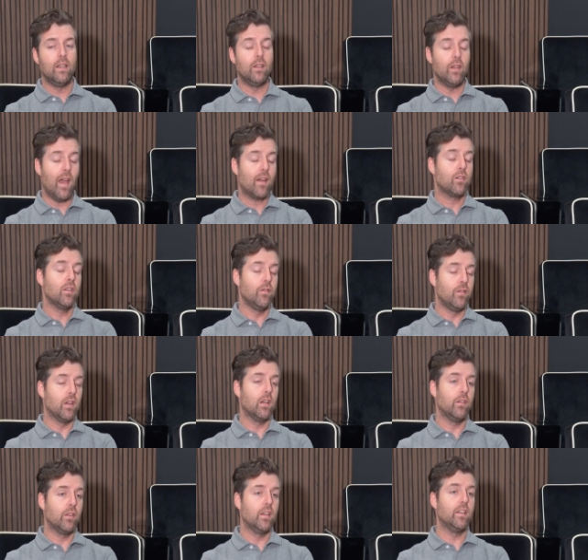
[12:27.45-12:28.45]
is actually
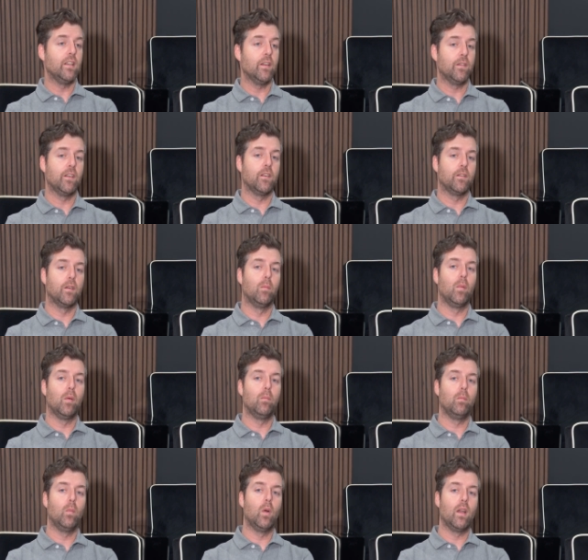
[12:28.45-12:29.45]
very, very different from
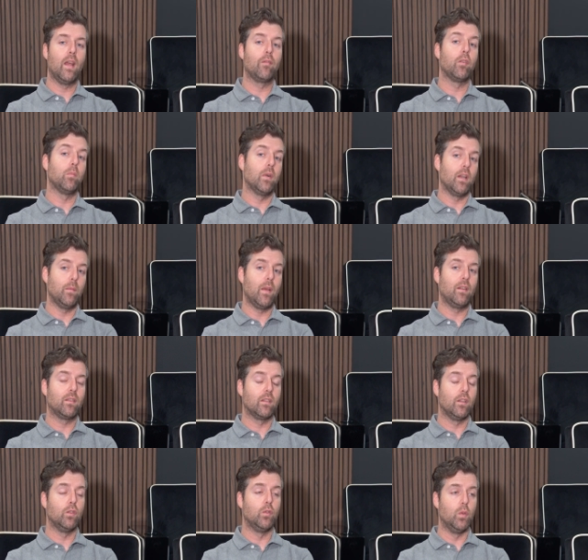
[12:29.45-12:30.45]
what, what everybody
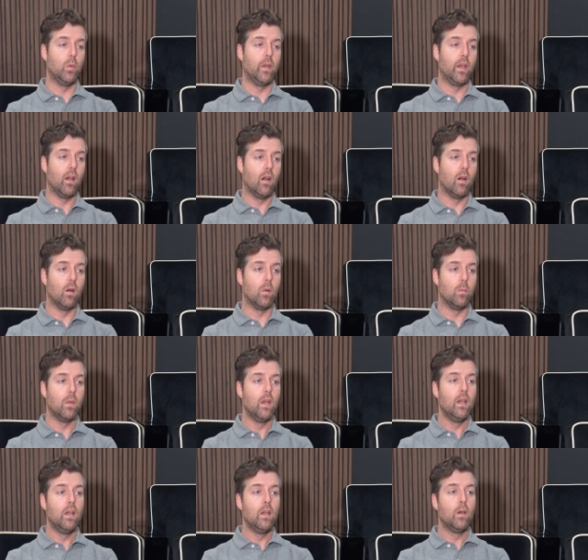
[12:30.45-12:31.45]
basically is doing at home.
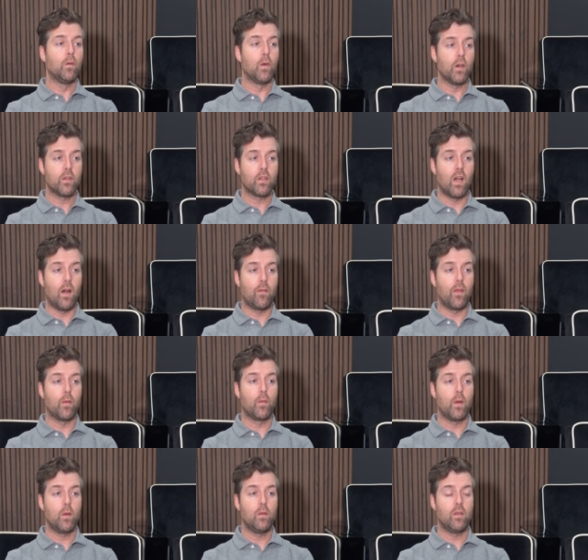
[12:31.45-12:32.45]
First off, the
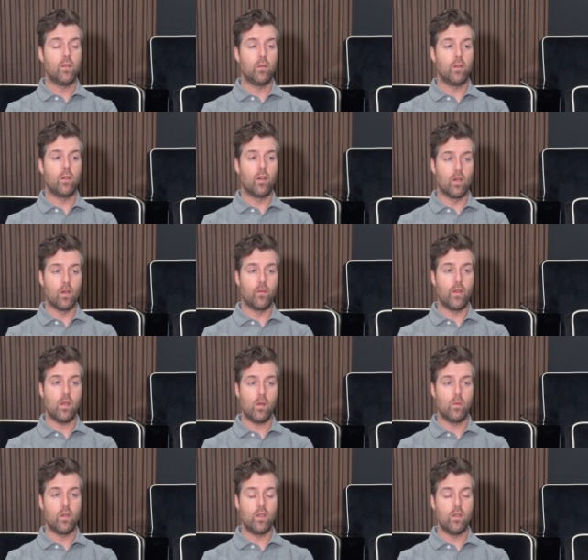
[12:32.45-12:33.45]
frequency curve that
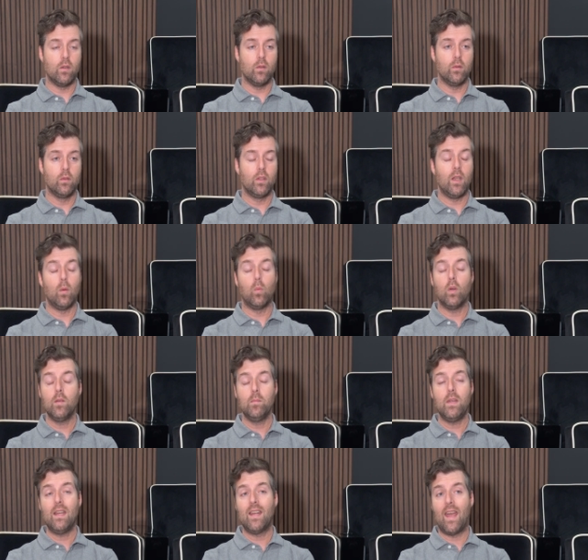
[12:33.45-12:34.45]
you would use, it
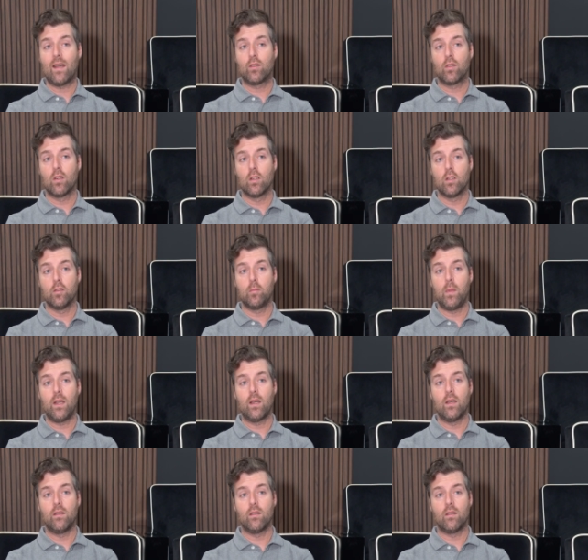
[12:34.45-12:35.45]
wouldn't be an X curve
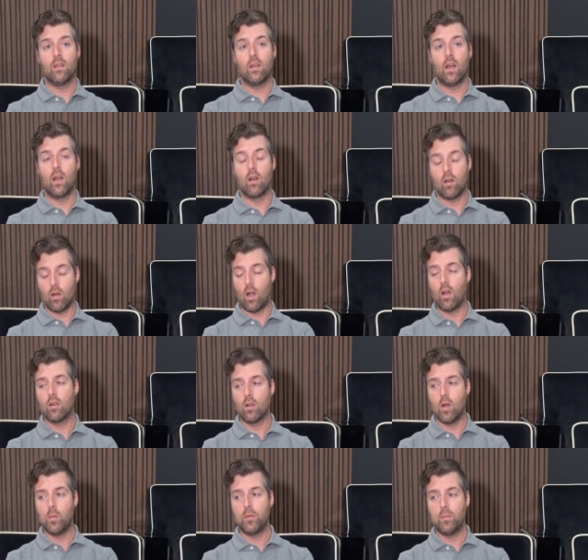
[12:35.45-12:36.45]
because our, our
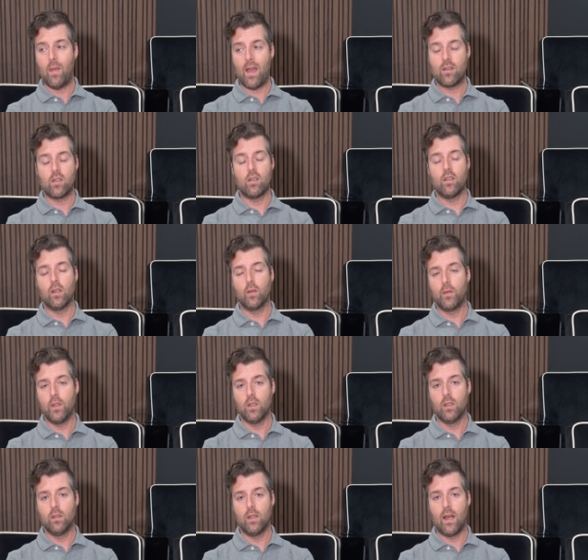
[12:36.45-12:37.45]
homes match a near
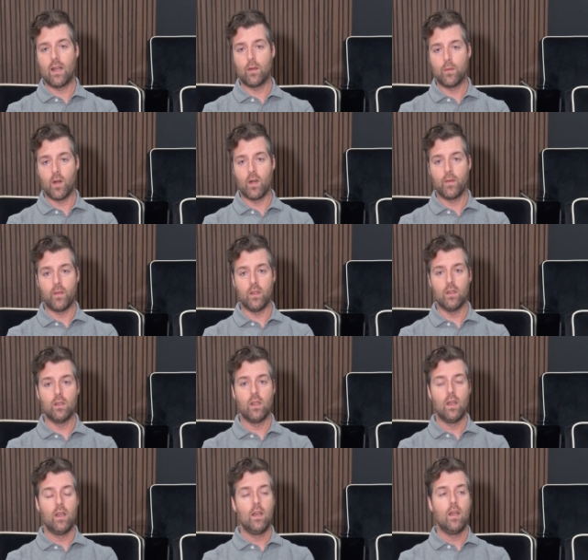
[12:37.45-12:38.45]
field, not a far field,